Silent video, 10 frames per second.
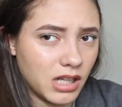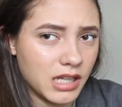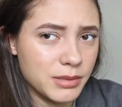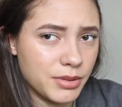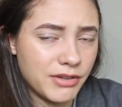
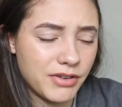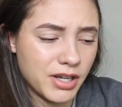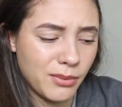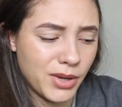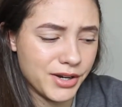That's pretty
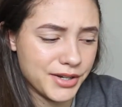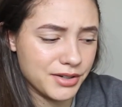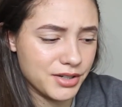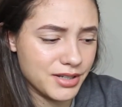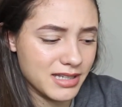fucking
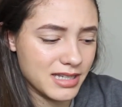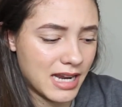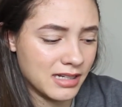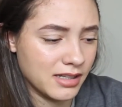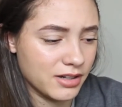weird, just
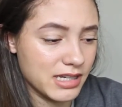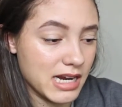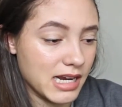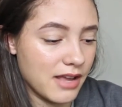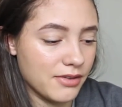standing there
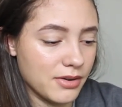staring at